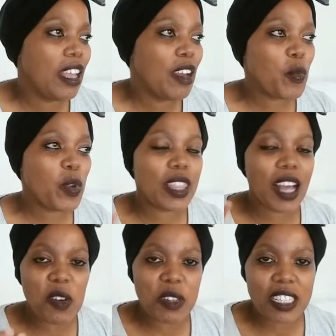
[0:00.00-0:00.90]

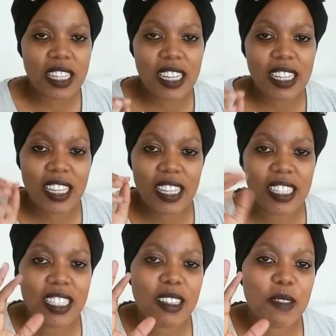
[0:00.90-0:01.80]
without
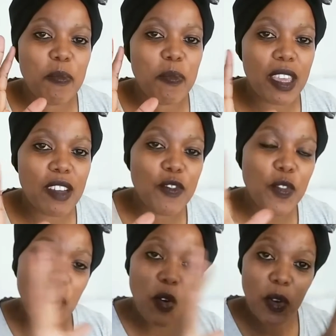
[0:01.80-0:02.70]
it being
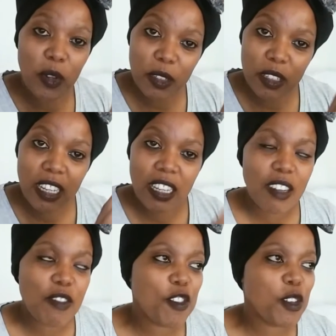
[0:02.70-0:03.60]
for
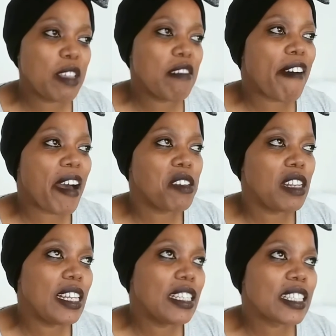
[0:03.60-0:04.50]
the
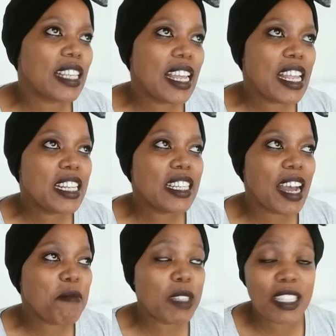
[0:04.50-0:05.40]
violence? And
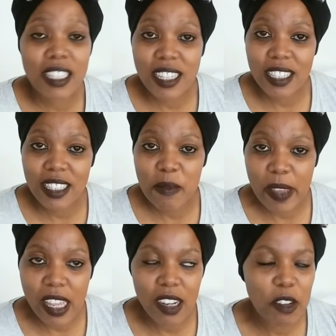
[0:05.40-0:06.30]
I'm still
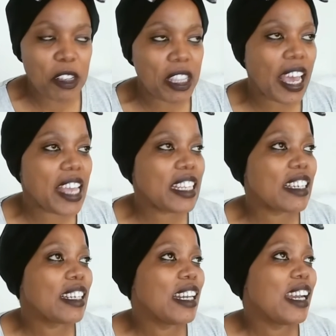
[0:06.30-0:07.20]
debating on that,
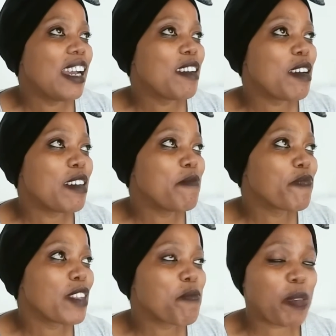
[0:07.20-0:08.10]

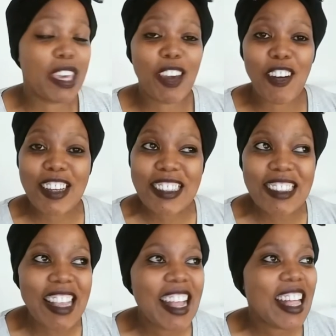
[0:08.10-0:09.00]

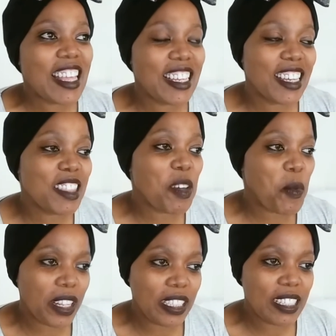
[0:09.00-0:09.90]
because the
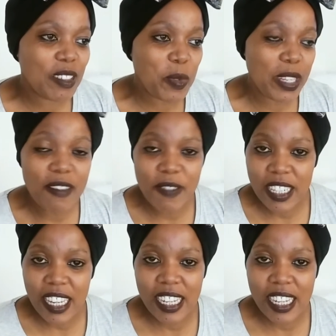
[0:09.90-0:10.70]
world we live in